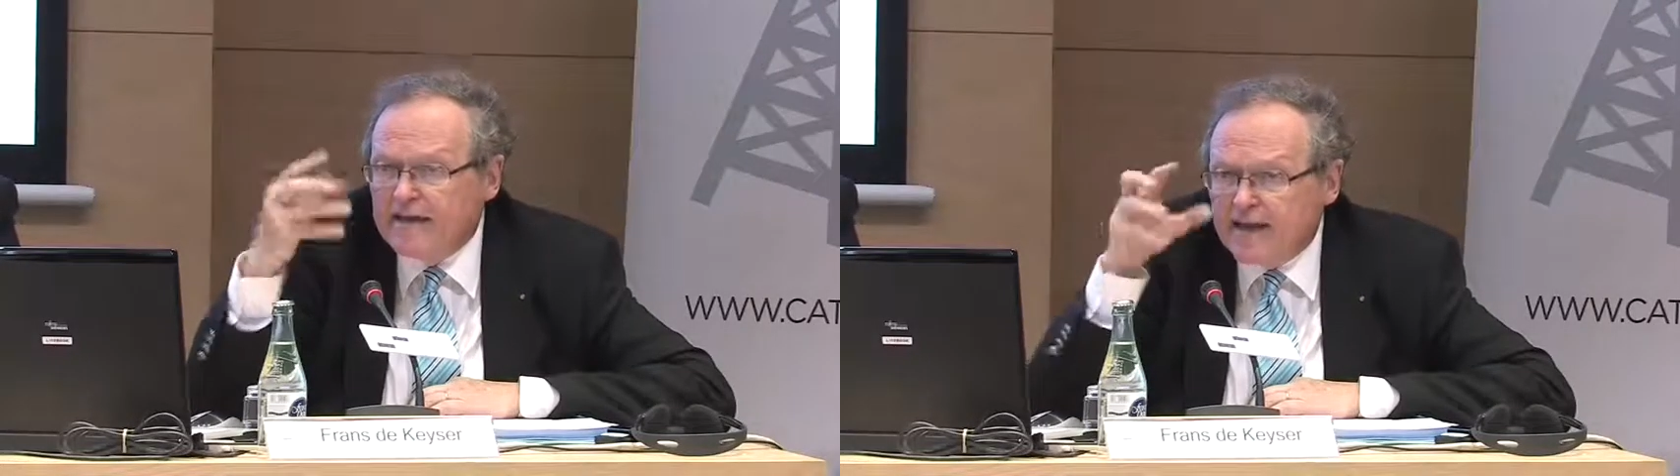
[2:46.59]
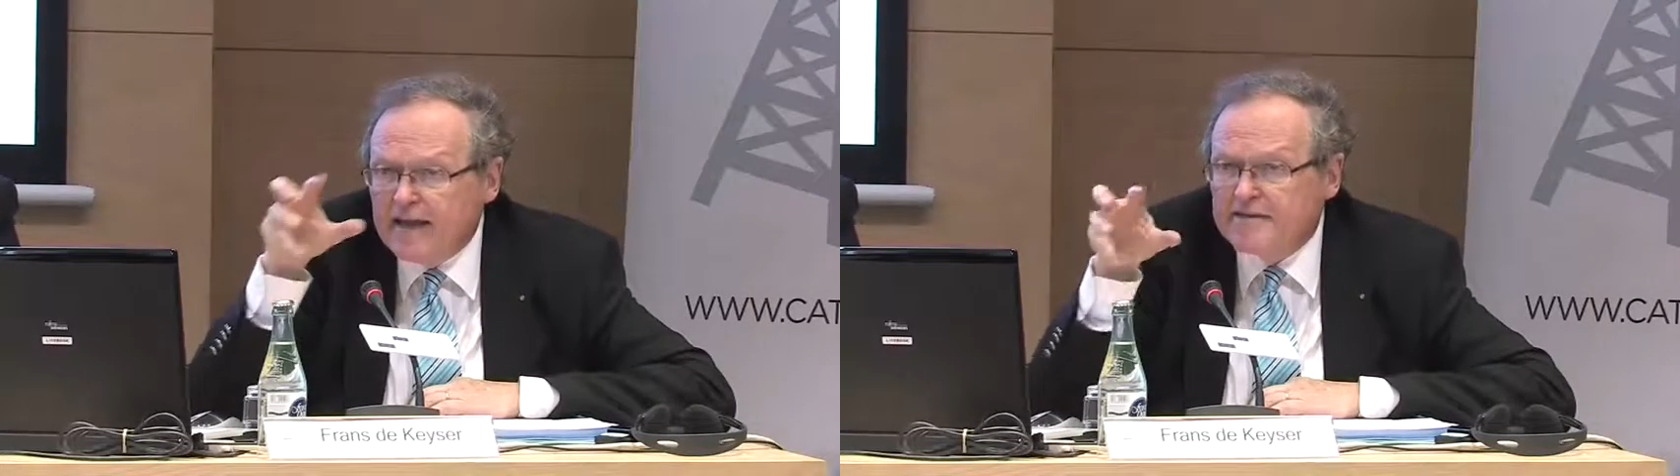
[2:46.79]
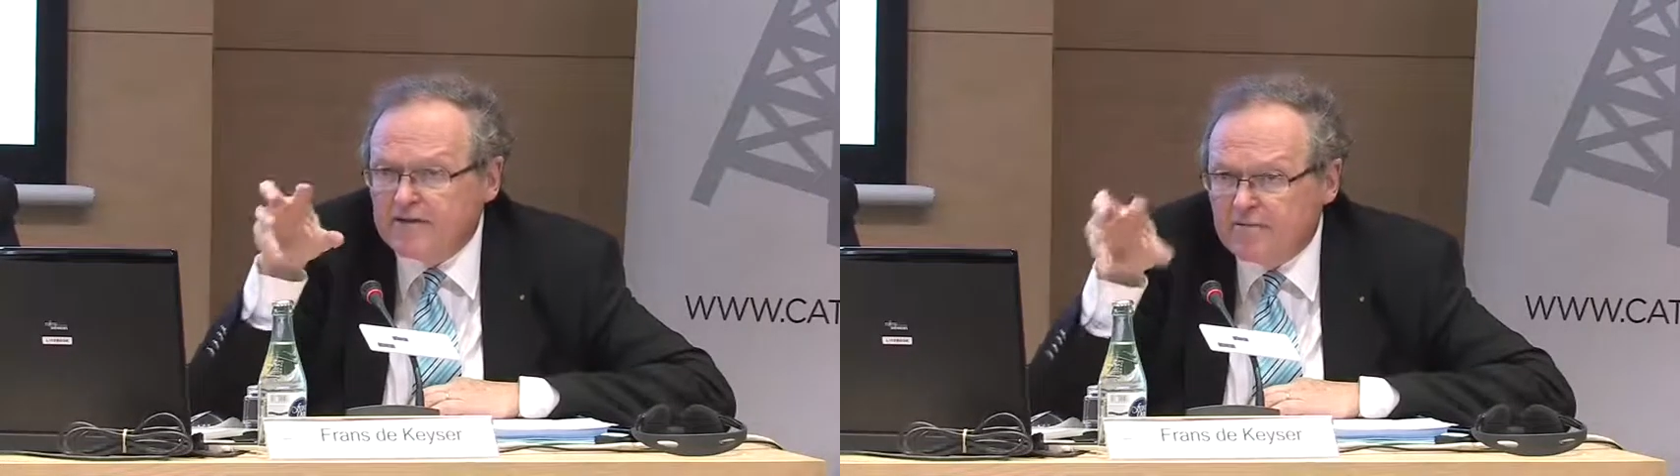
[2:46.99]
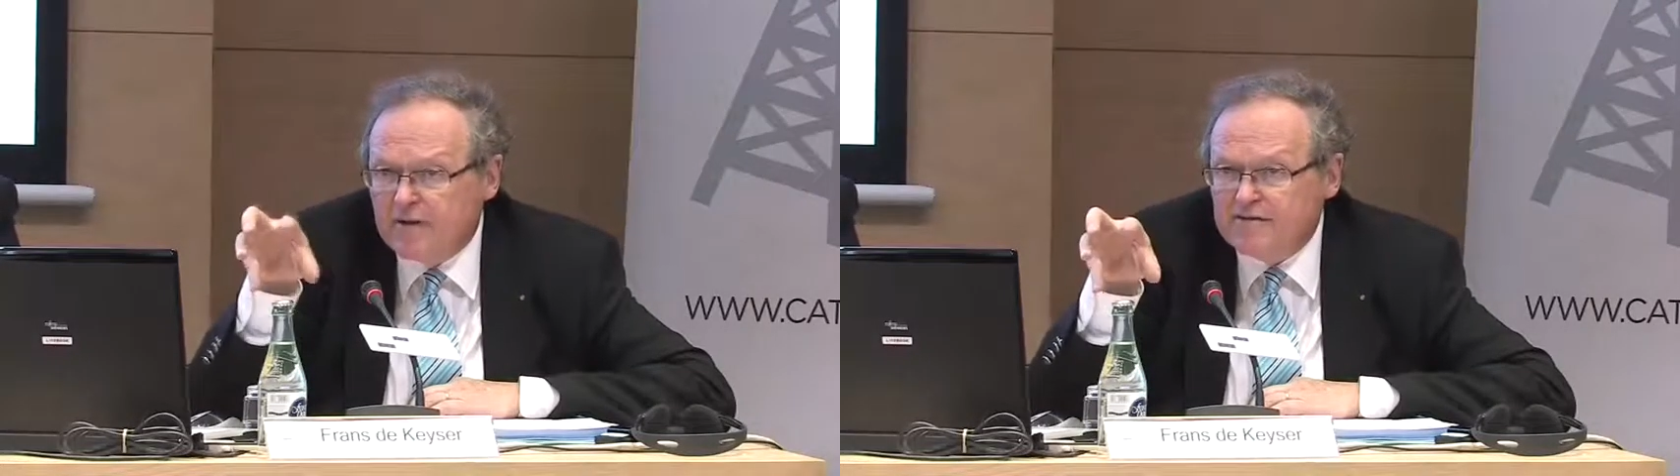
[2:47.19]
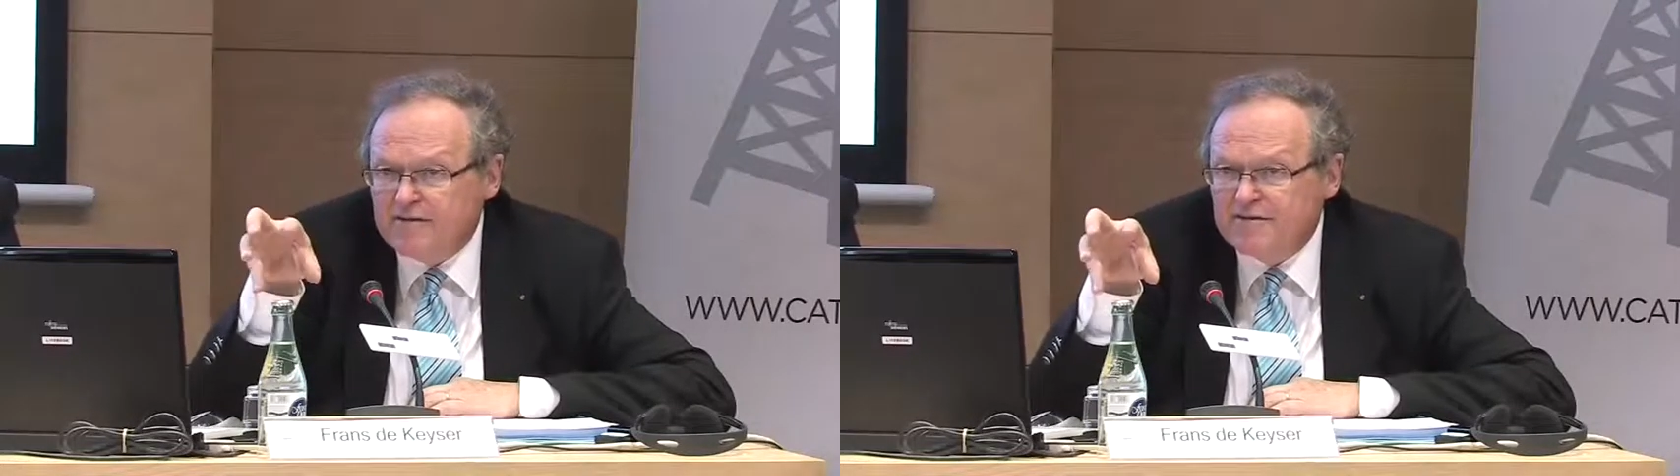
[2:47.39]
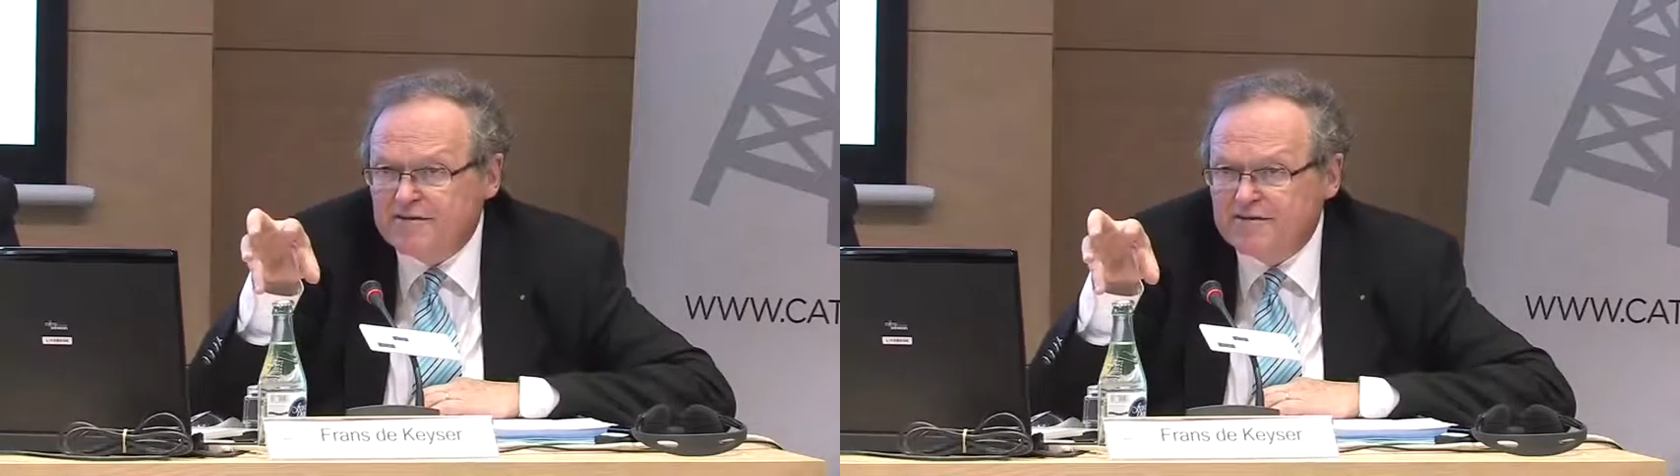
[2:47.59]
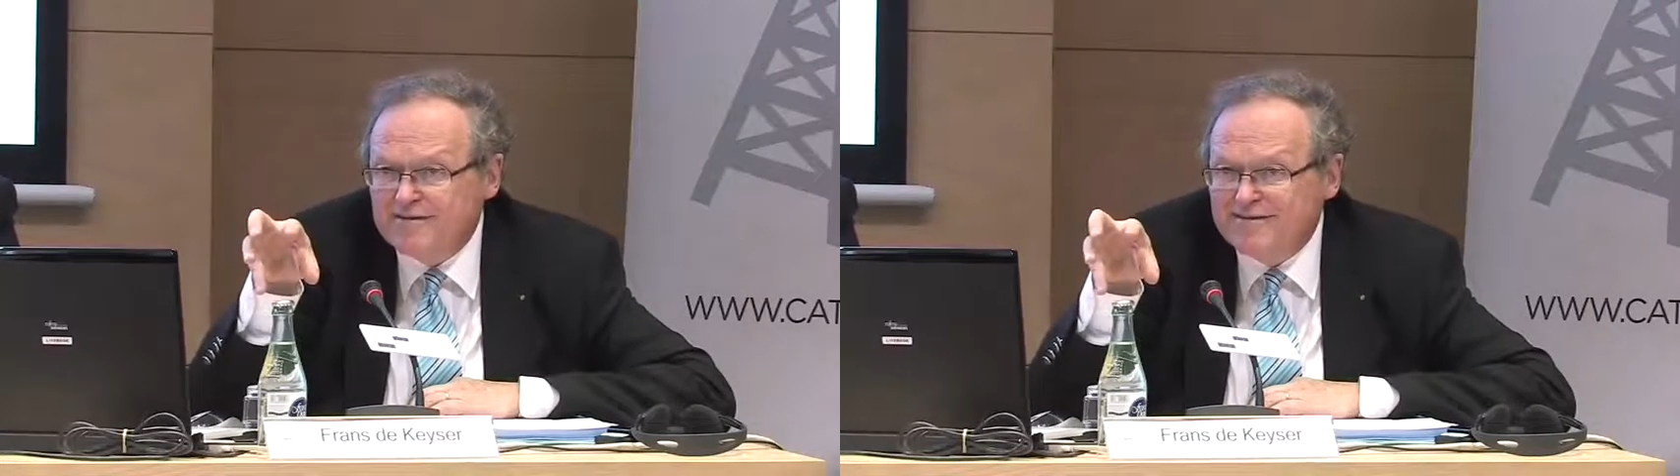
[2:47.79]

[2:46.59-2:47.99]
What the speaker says: the case of Brussels